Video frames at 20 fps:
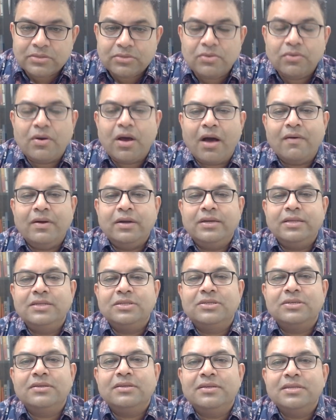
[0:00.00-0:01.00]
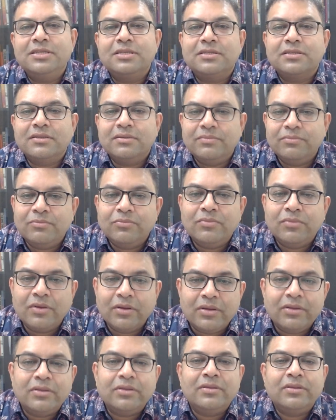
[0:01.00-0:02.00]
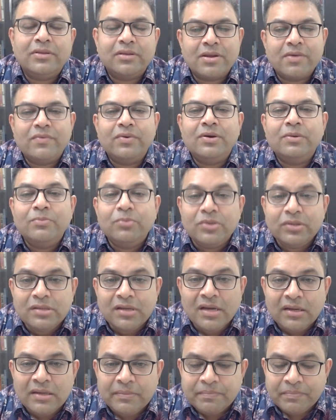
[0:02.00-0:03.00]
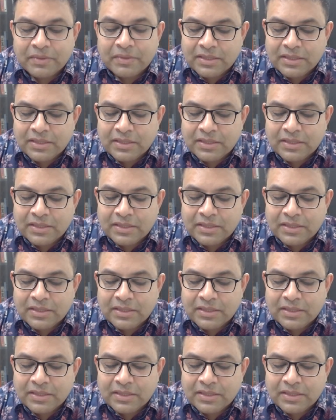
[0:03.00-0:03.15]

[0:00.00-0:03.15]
So our teacher is the revered Buddha.